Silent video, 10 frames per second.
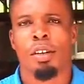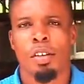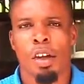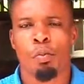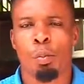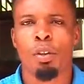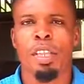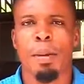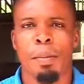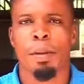Just put
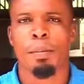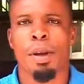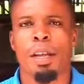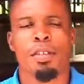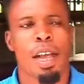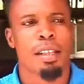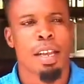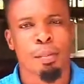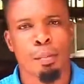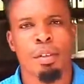them in place and
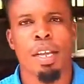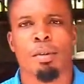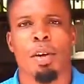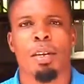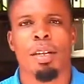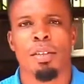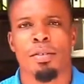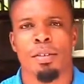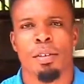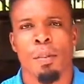then put them on lease.